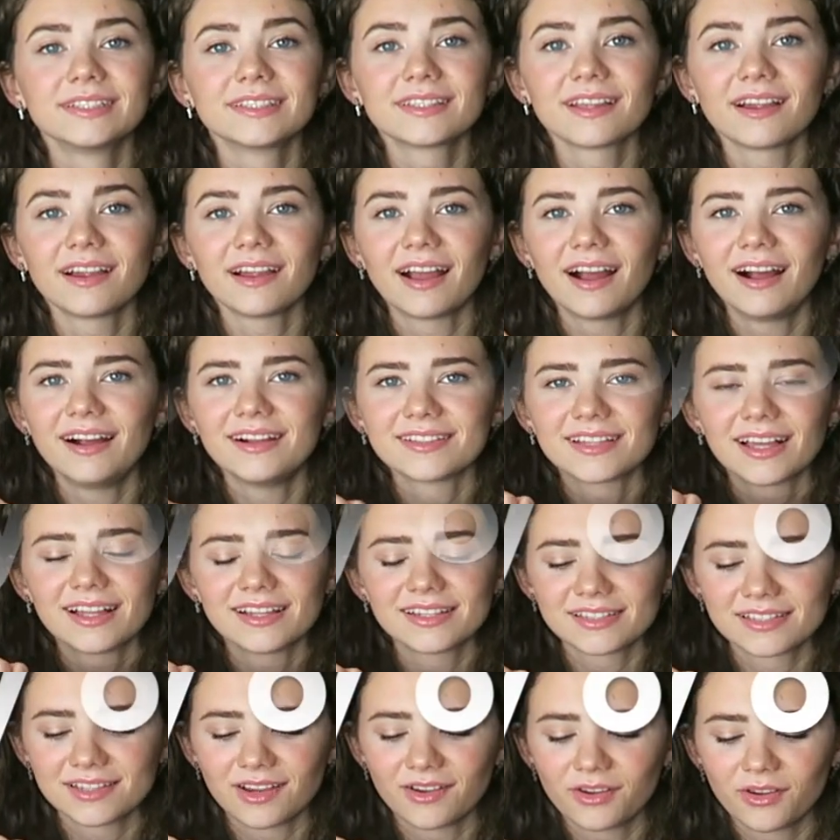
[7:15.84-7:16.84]
Sorry guys, I
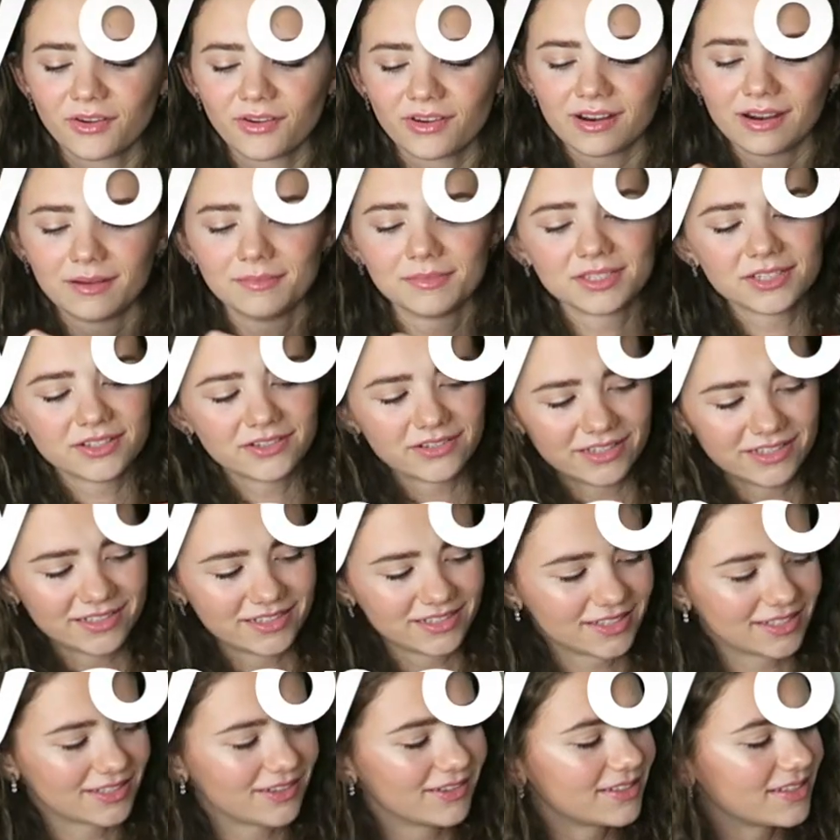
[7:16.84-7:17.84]
just don't know what I'm
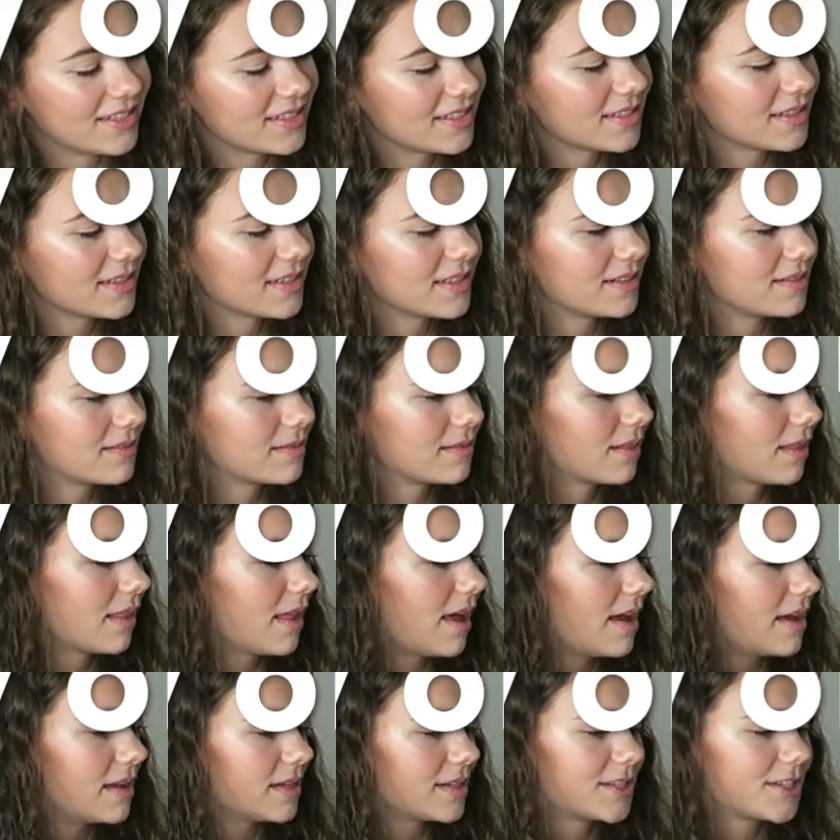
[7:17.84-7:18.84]
doing. So it's just a little
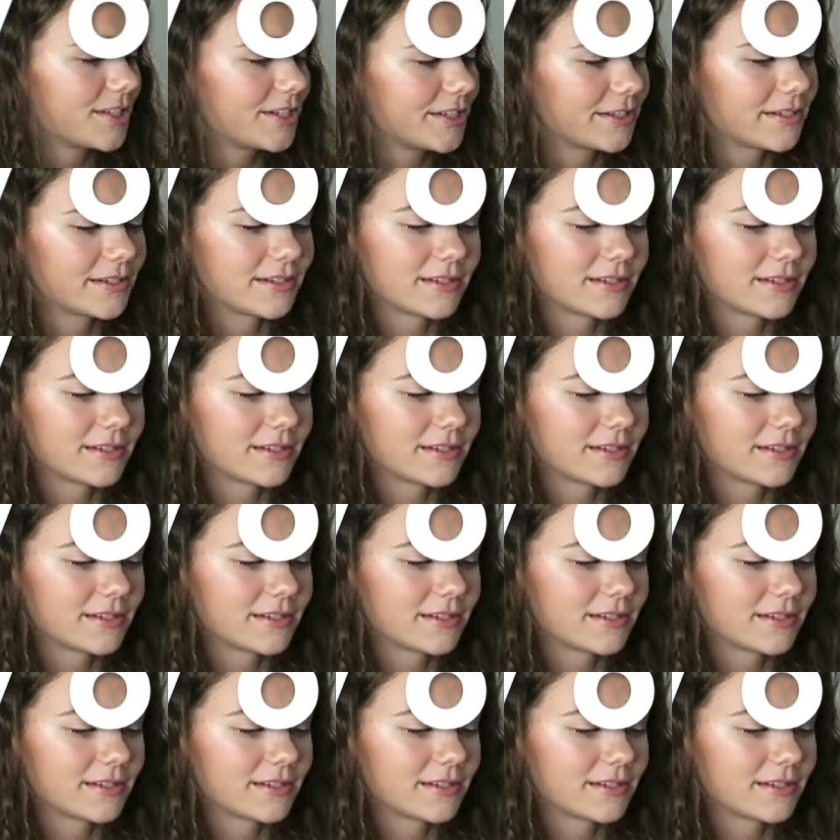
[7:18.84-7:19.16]
clutch.